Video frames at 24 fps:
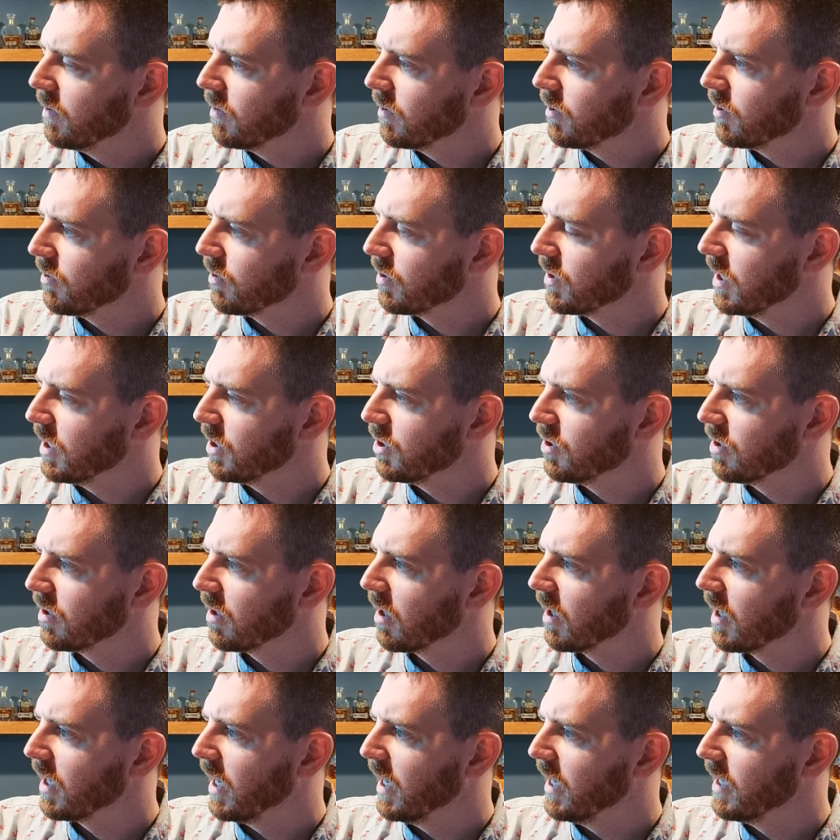So it's not
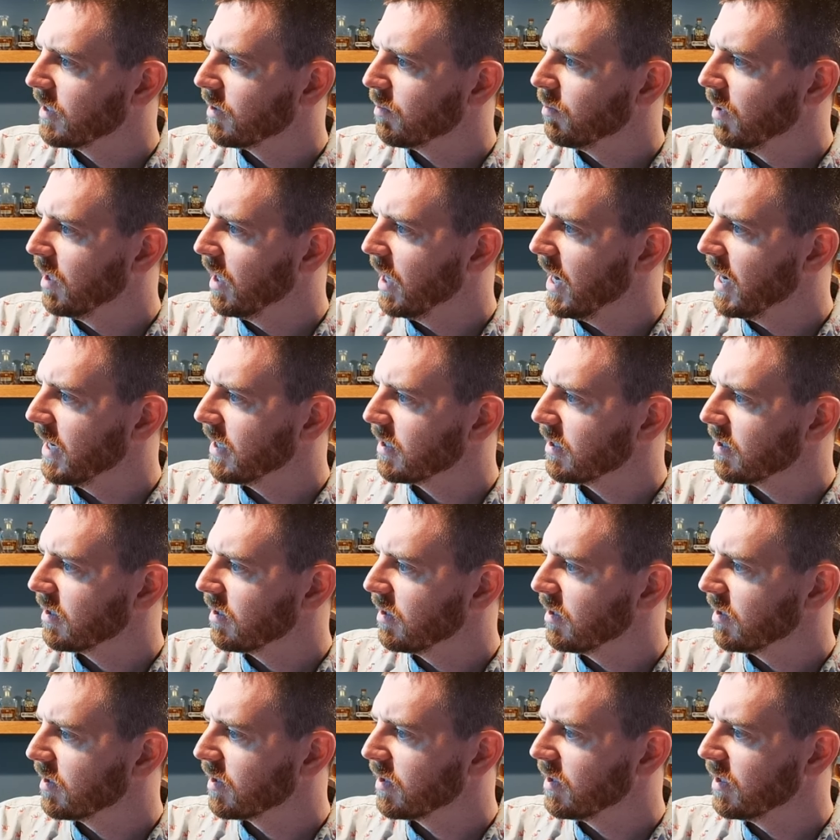sugar cane, it's molasses
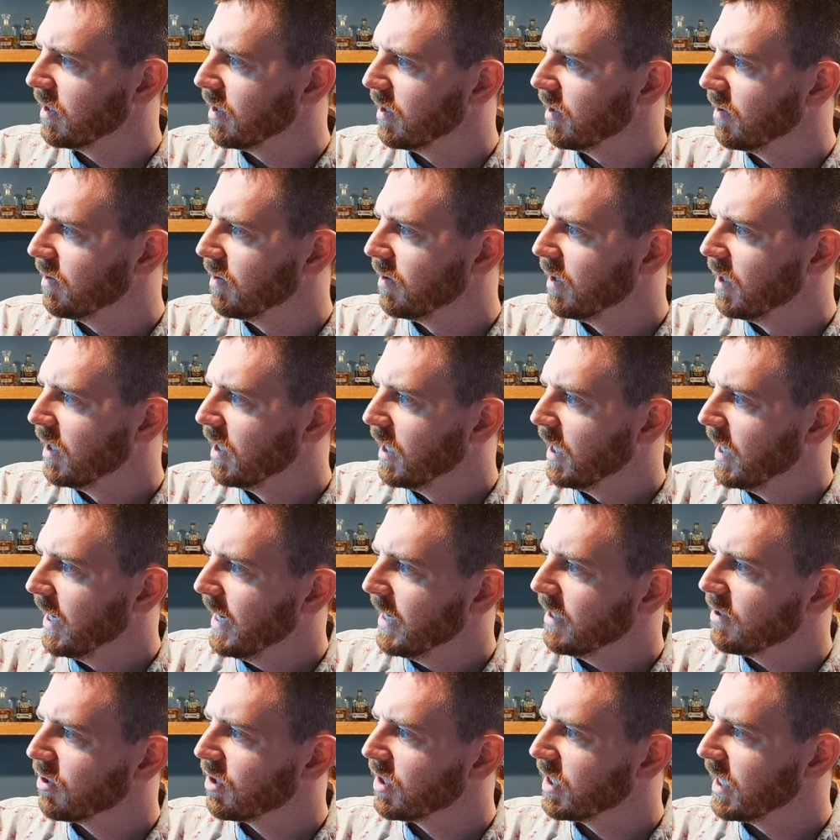distilled.
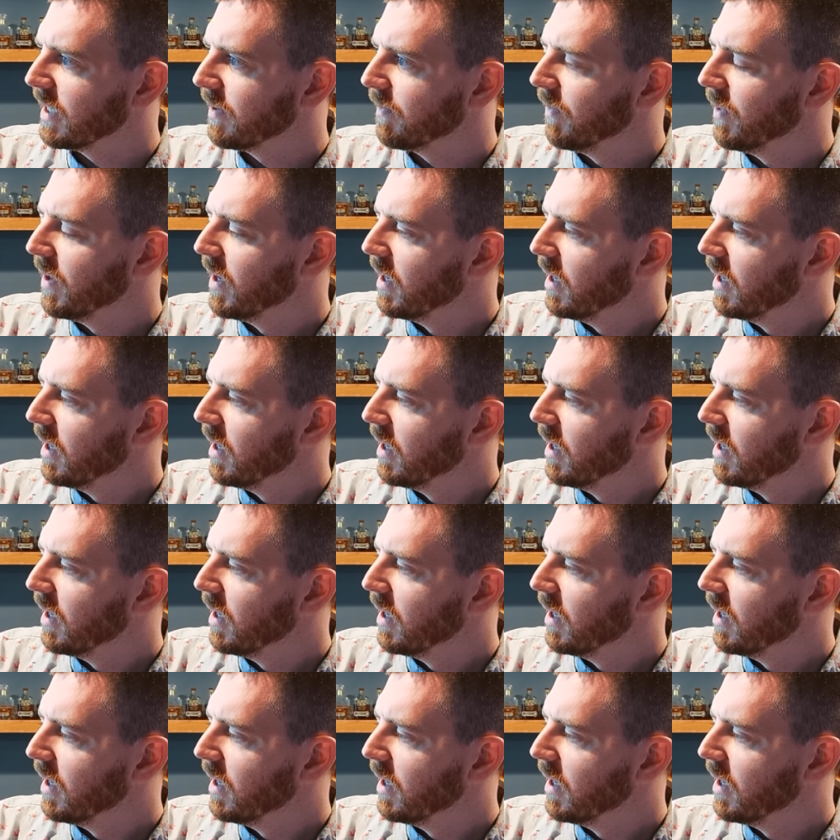Interesting.